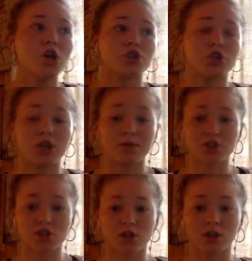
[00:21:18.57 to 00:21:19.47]
So there
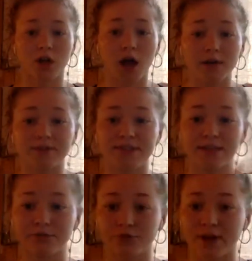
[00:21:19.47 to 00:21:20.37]
was just a lot of
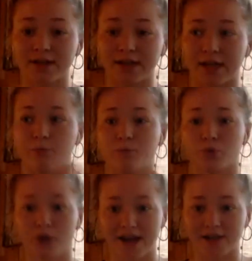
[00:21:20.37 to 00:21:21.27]
different like
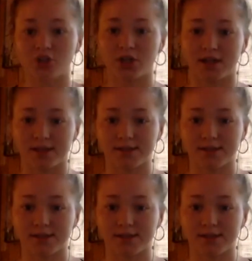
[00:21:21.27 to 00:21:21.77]
branches